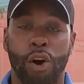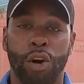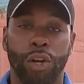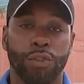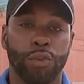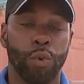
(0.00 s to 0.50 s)

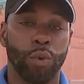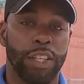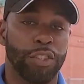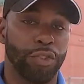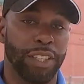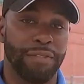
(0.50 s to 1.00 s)
on school
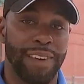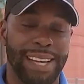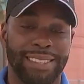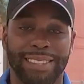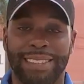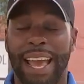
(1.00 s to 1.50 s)
district
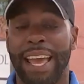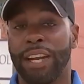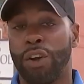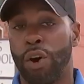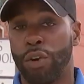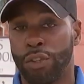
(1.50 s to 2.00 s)
devices
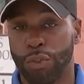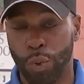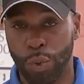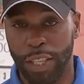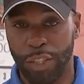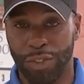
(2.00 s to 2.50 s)
and on the
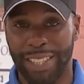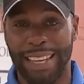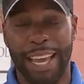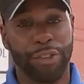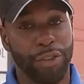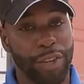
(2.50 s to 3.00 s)
school district's
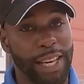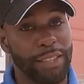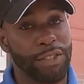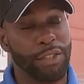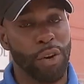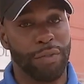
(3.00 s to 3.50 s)
internet
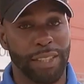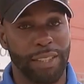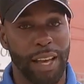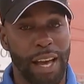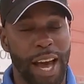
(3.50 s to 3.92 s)
service.